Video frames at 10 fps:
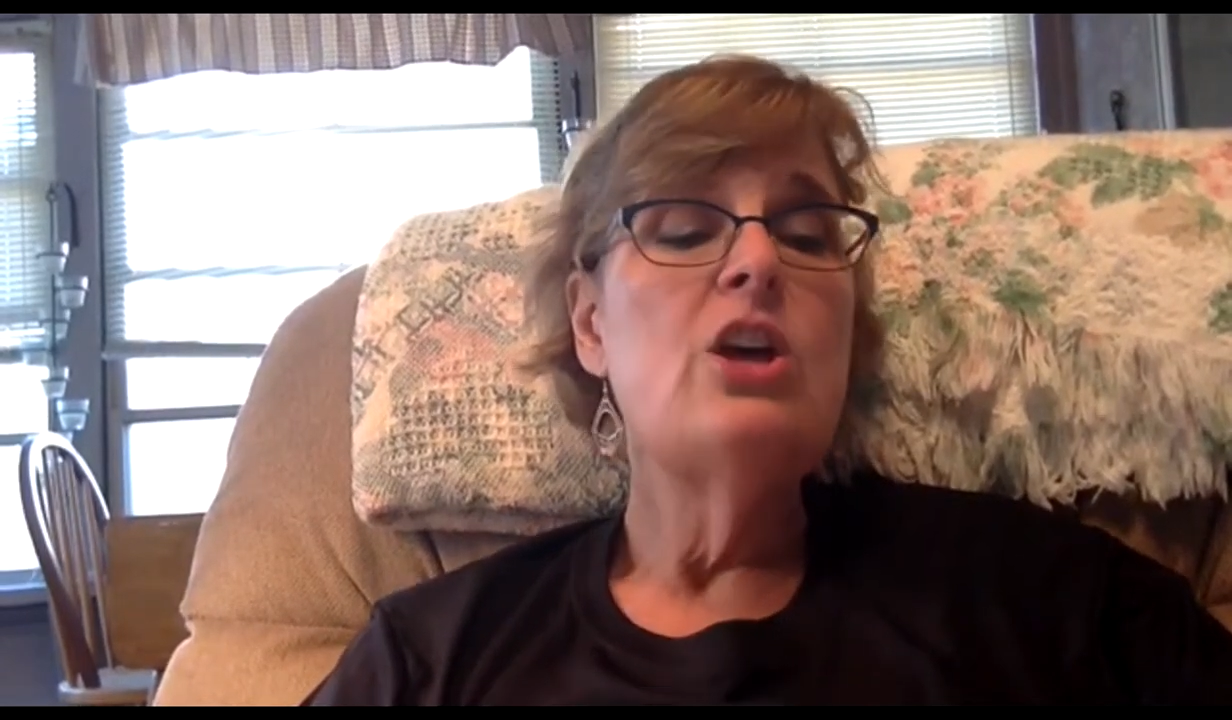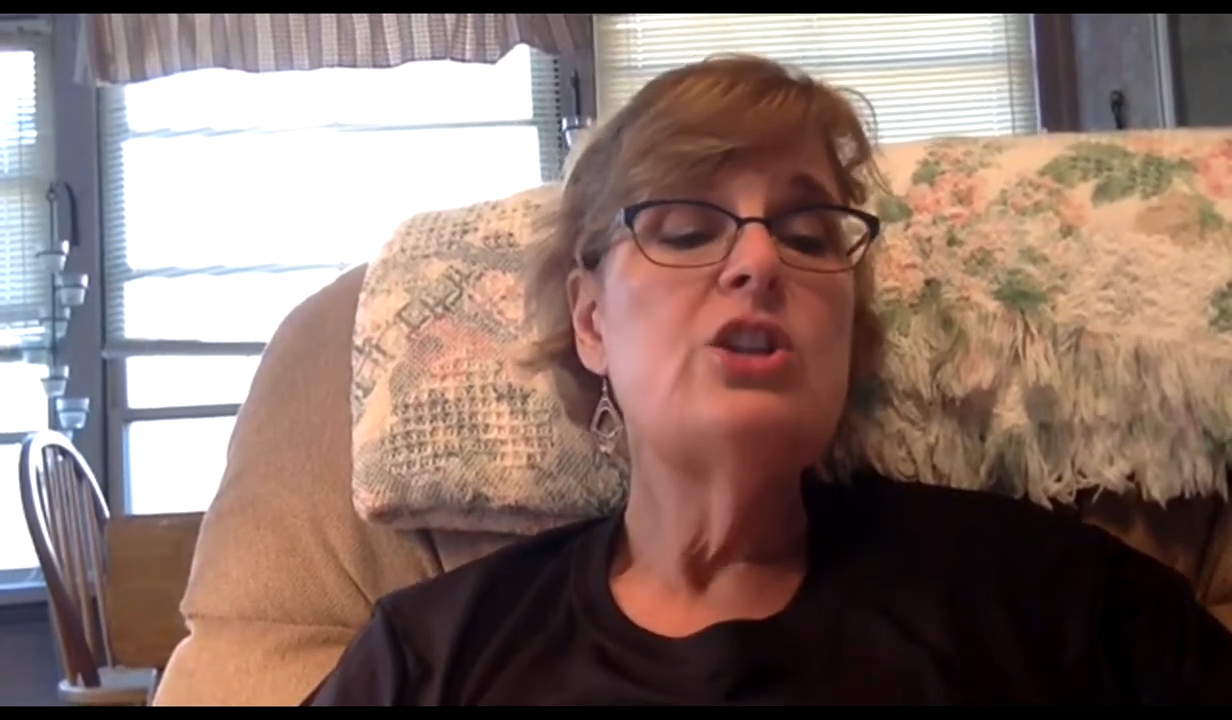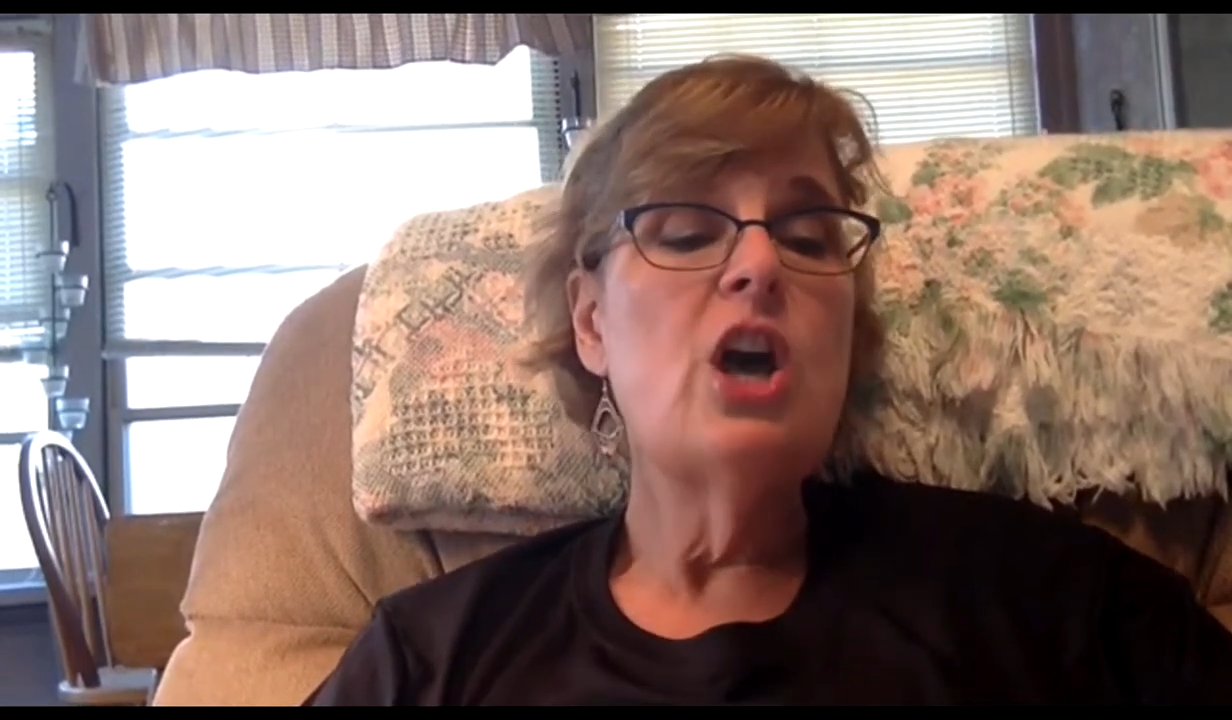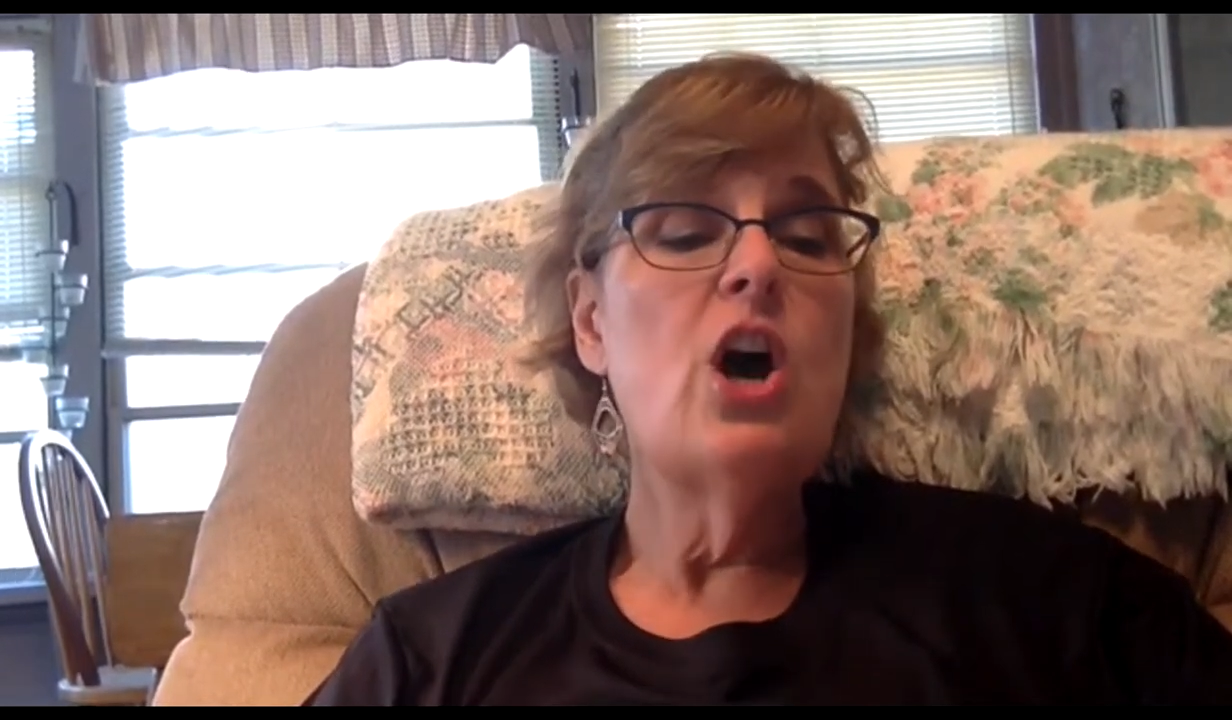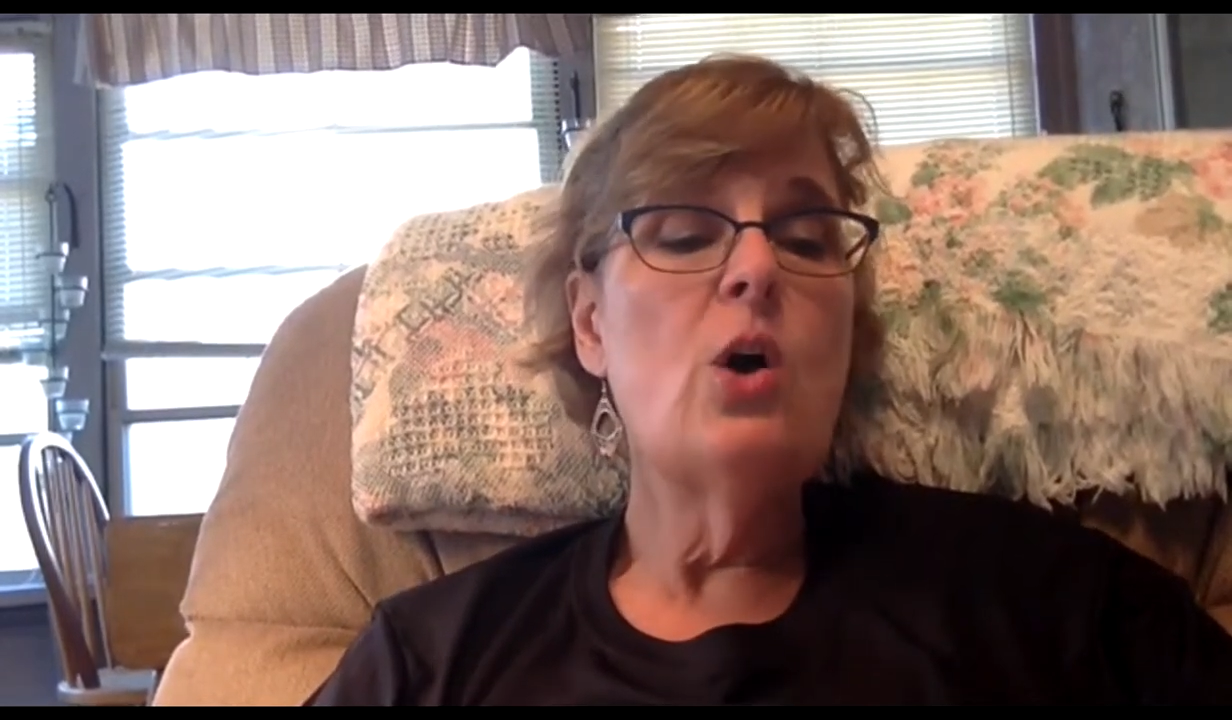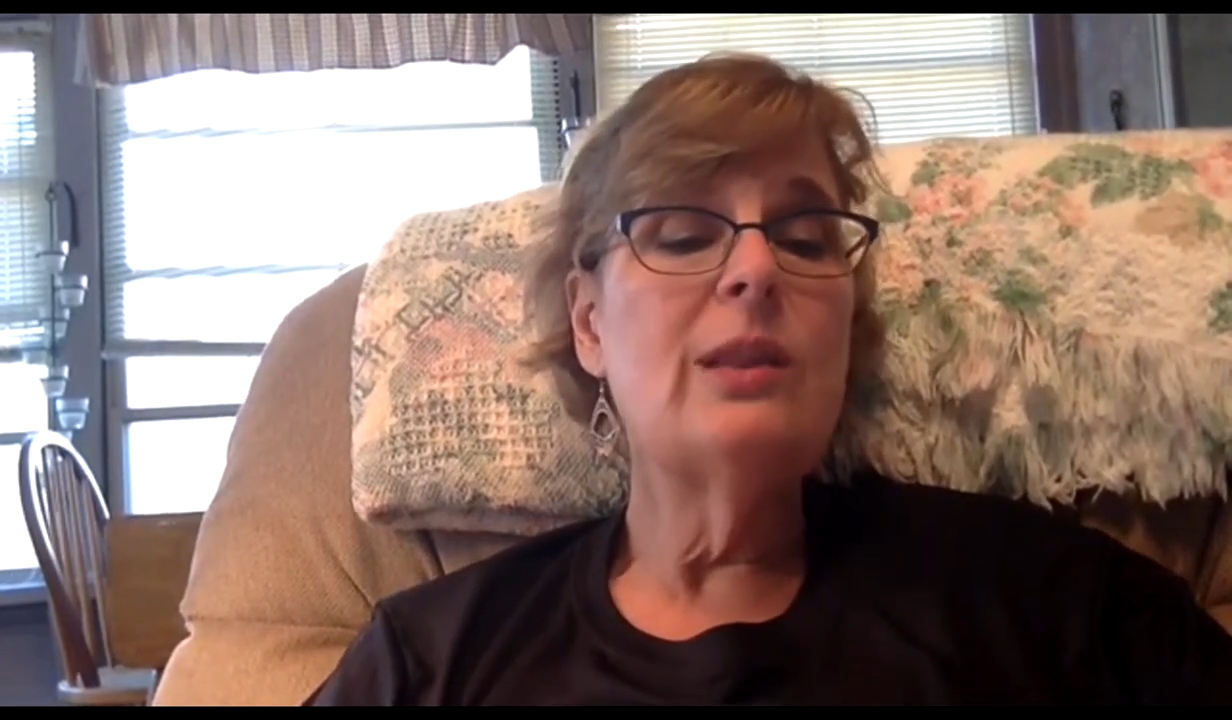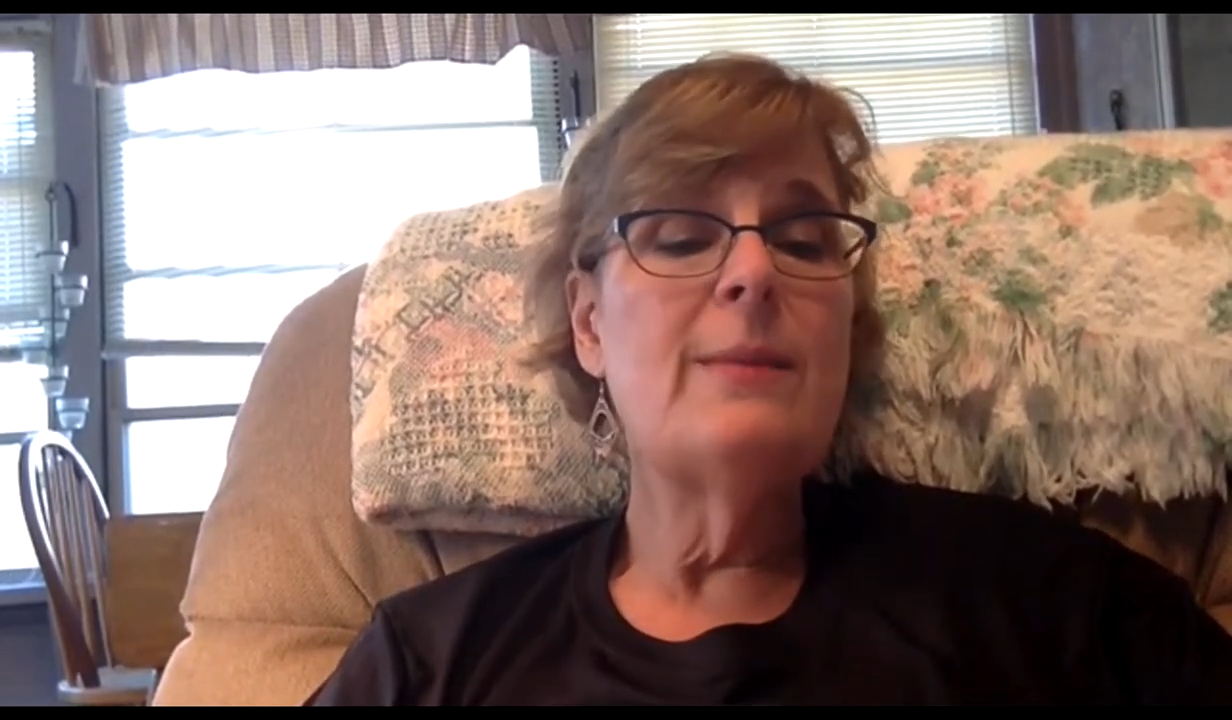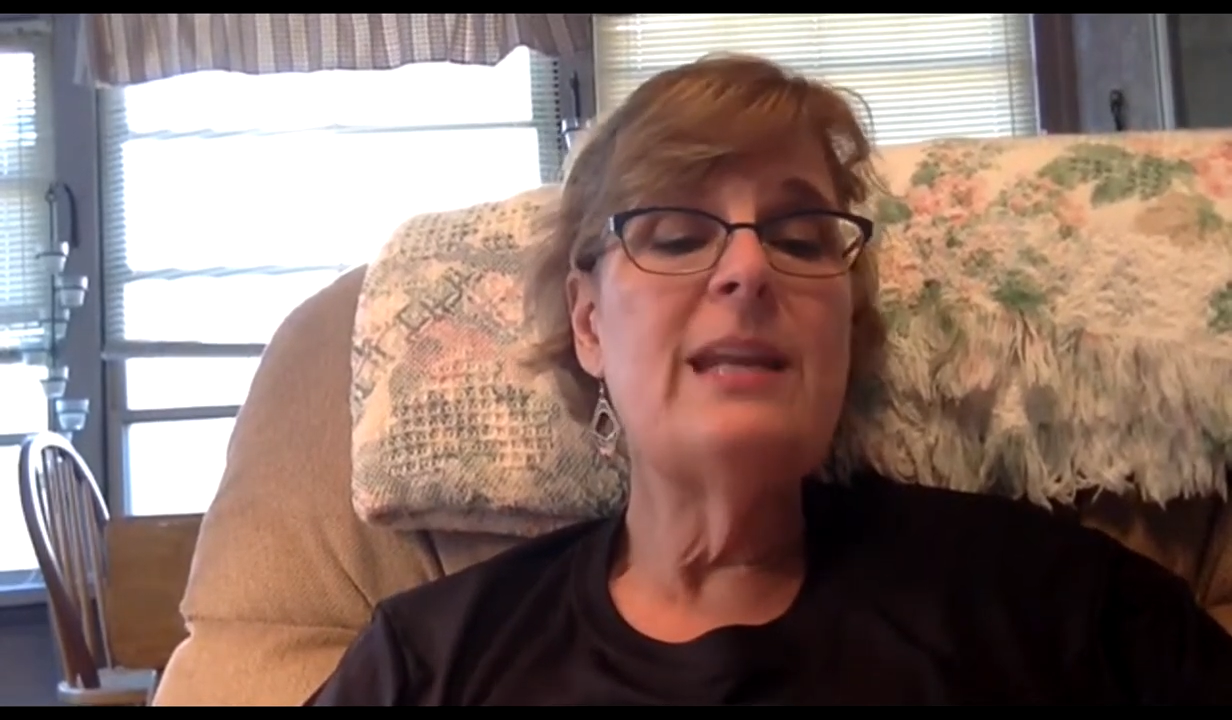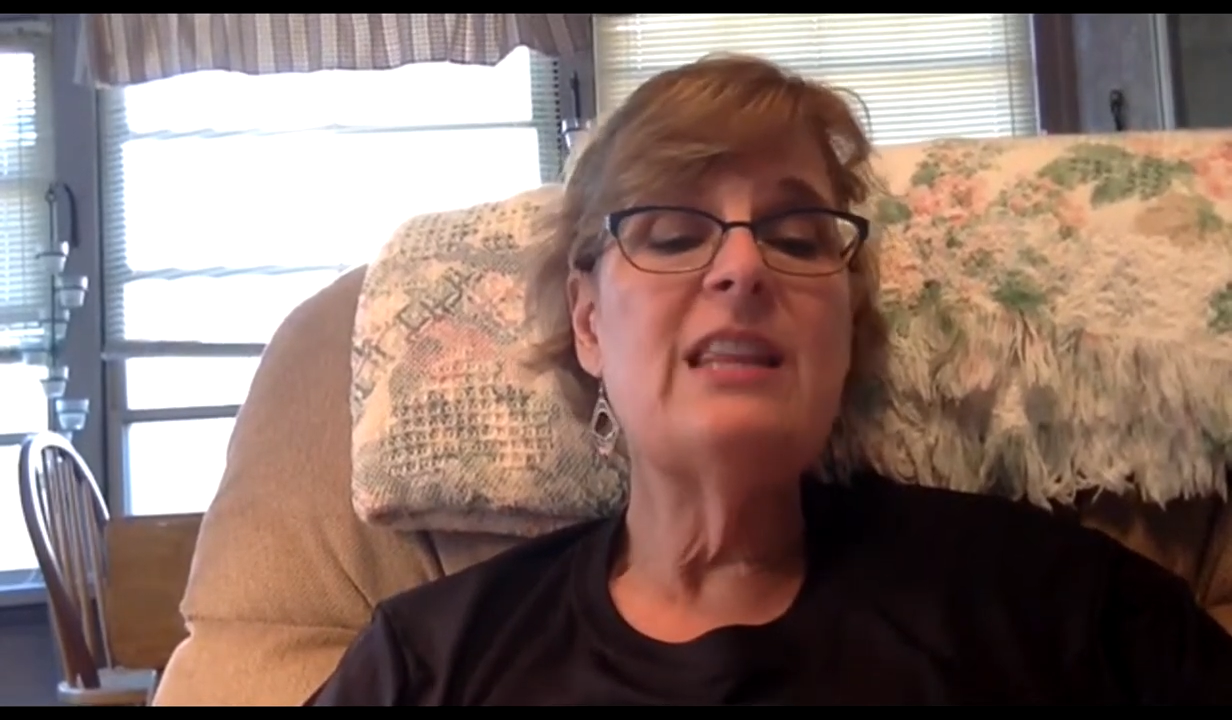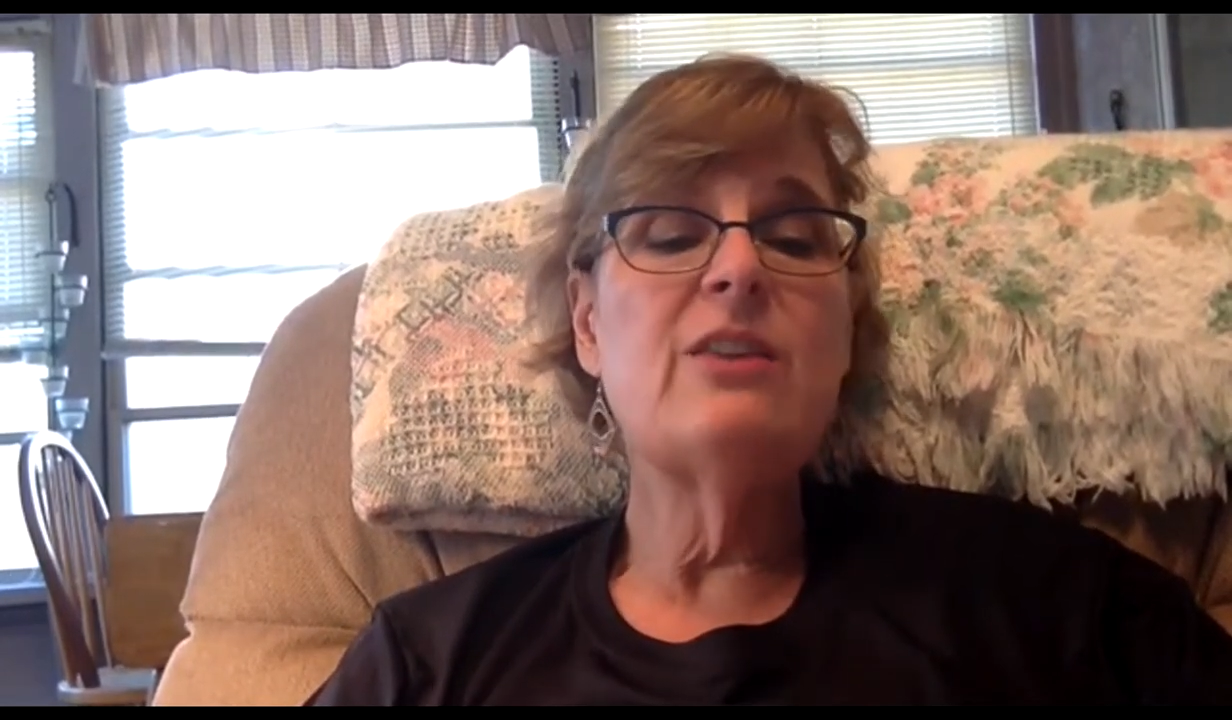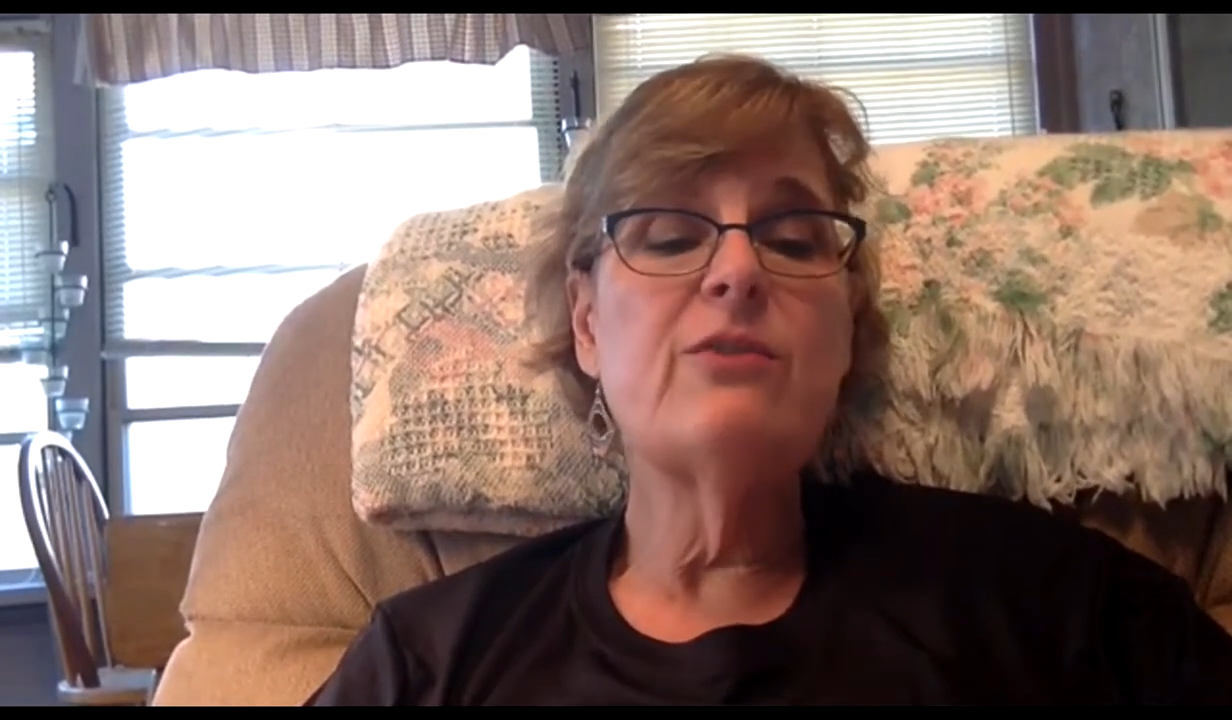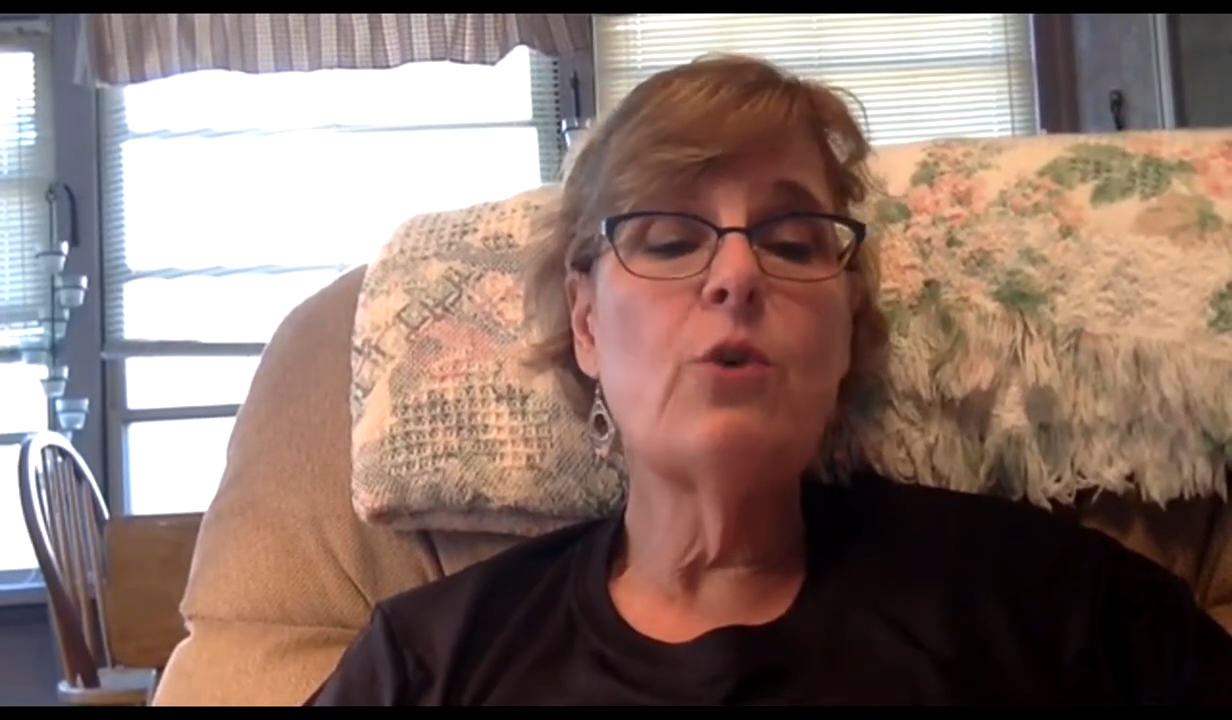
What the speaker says: So limiting the